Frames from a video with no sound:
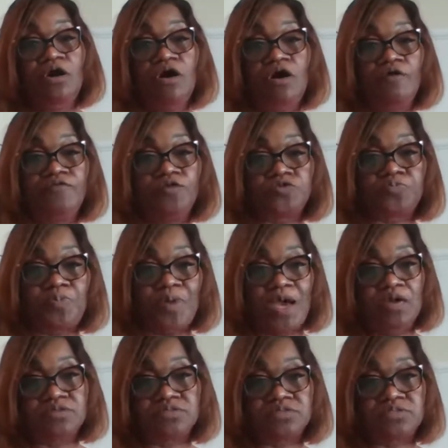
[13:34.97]
or your
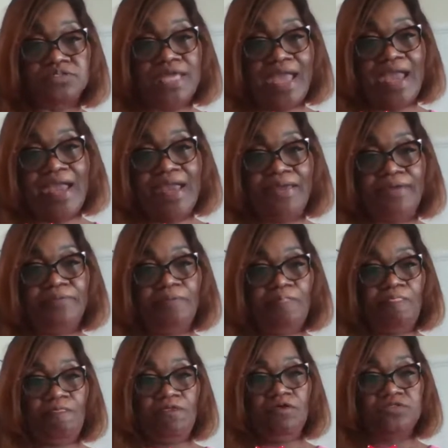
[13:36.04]
spouse die,
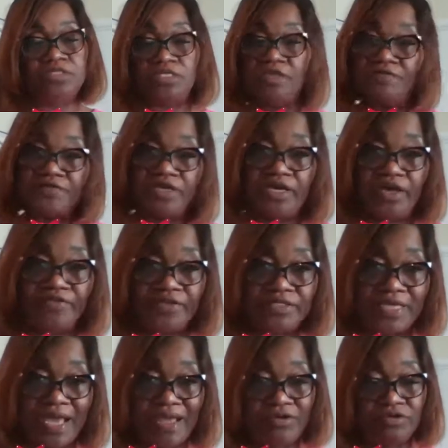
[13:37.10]
your significant other
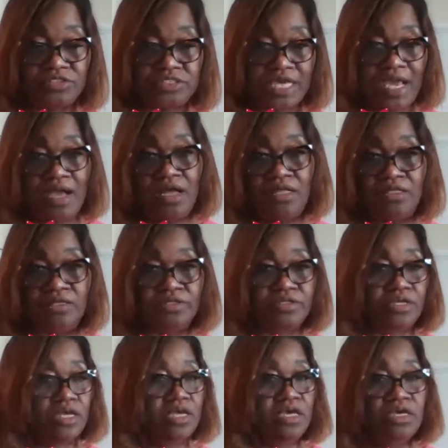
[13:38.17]
die, your child,
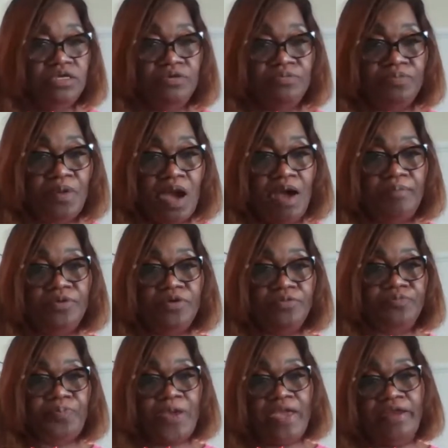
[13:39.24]
or your mom, or
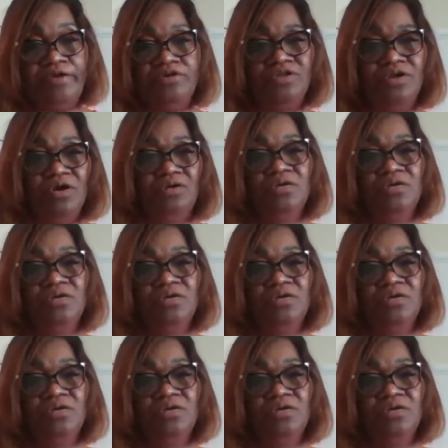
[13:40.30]
your parent,